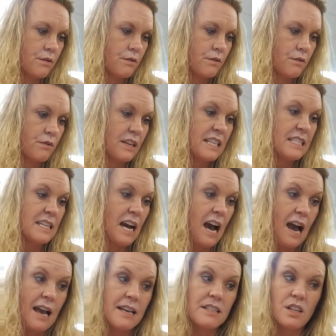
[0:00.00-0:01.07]
three
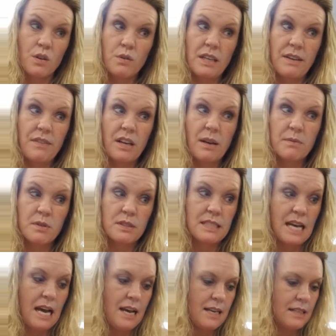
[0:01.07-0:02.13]
dies. Oh, it even comes with
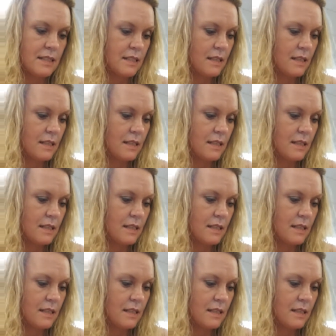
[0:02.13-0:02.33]
dies.